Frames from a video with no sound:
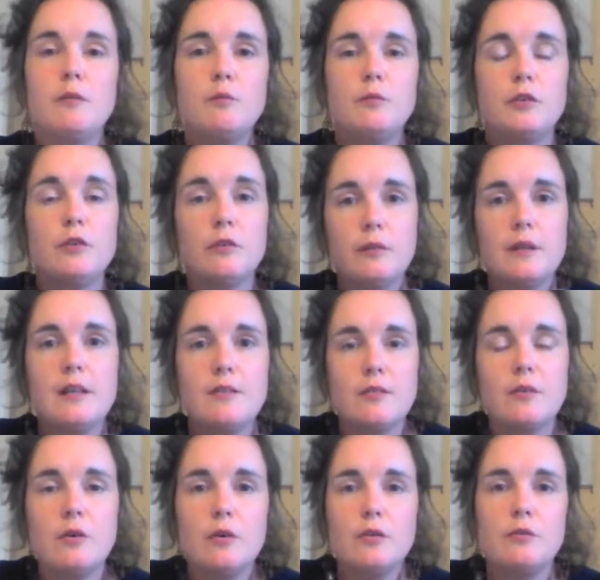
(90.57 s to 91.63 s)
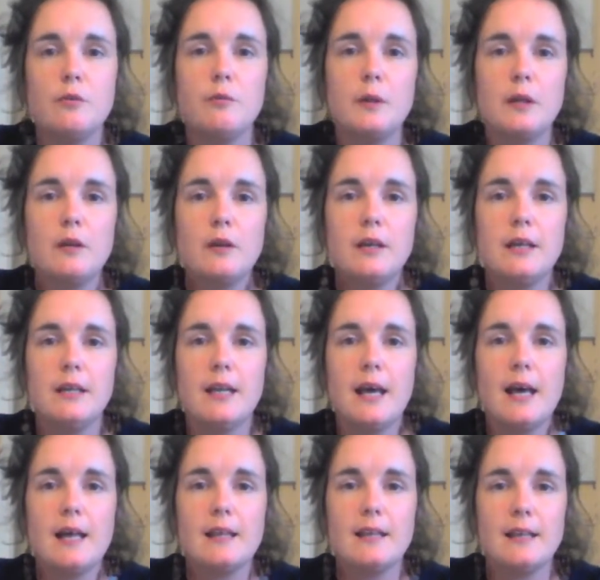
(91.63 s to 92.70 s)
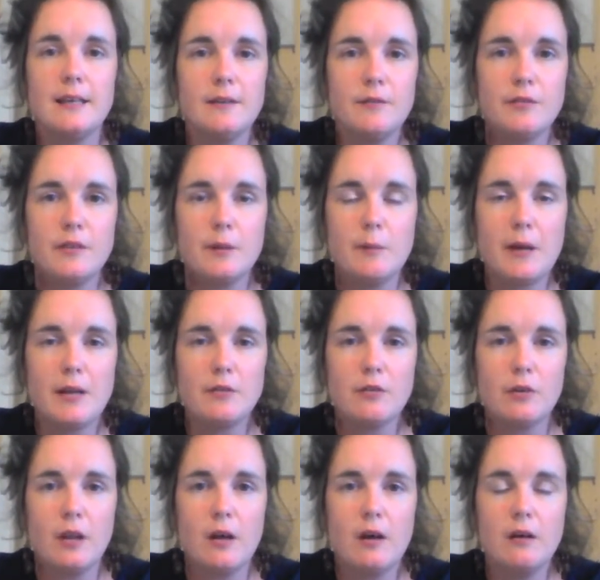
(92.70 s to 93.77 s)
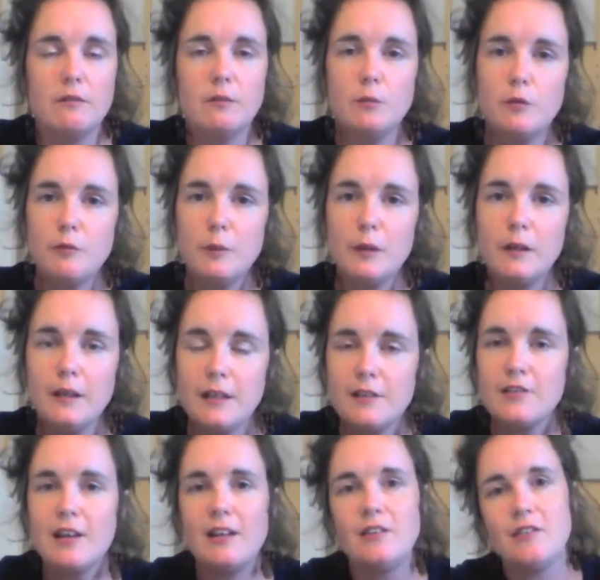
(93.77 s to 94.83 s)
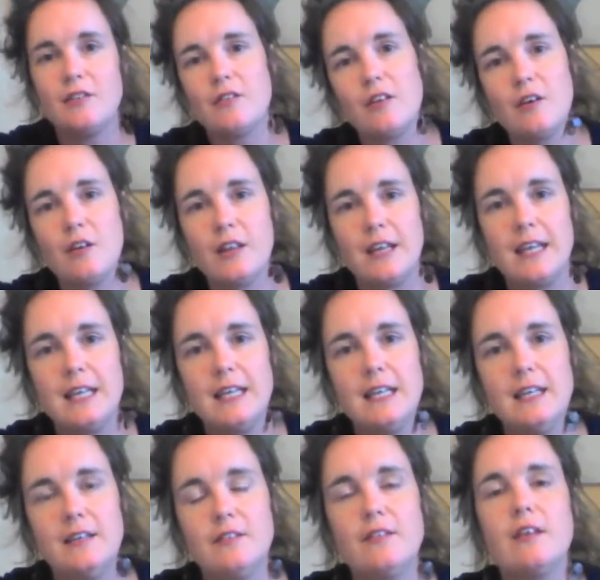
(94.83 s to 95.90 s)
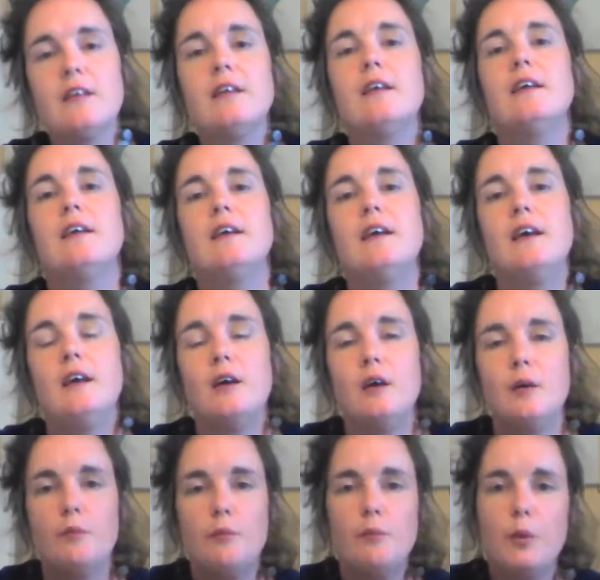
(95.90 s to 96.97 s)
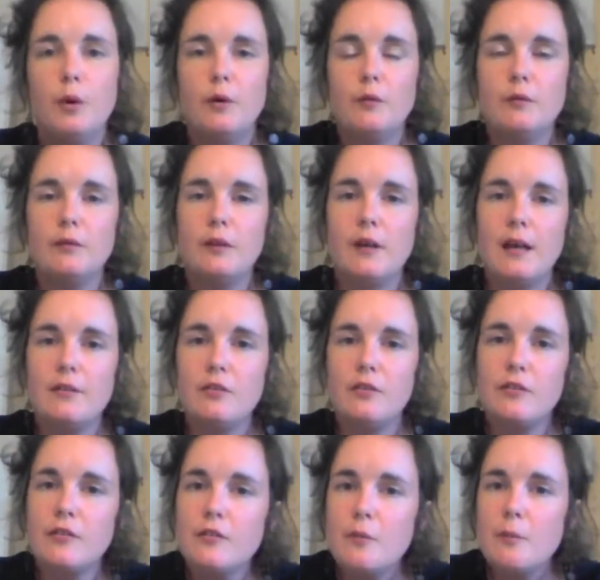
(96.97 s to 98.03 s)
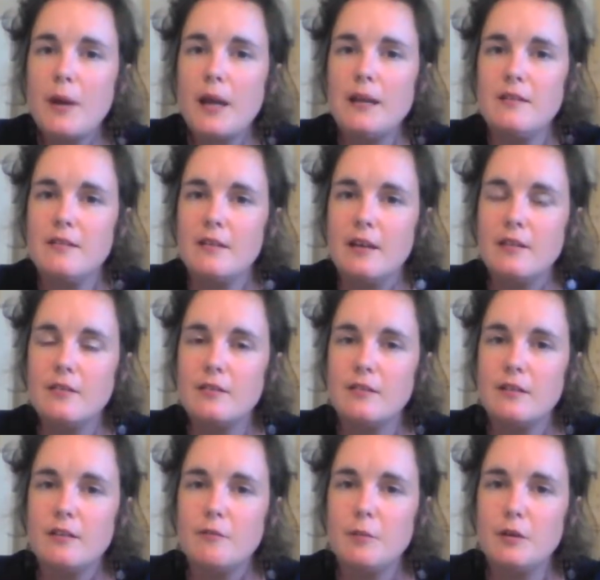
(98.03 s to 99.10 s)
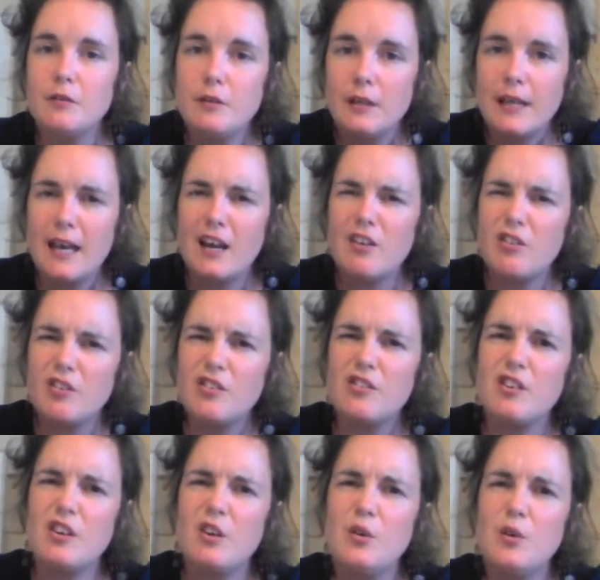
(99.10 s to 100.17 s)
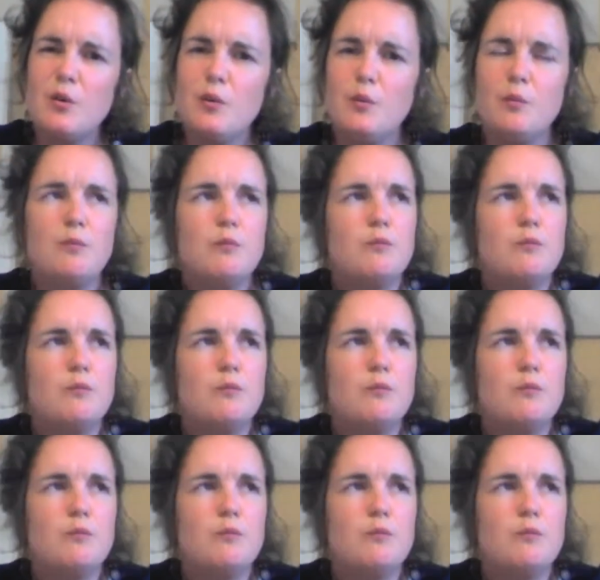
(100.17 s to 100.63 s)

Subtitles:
during this course, we've been looking at the key of C major a lot. We've been looking at changing to other keys. But just as a basis, I've been trying to get across to you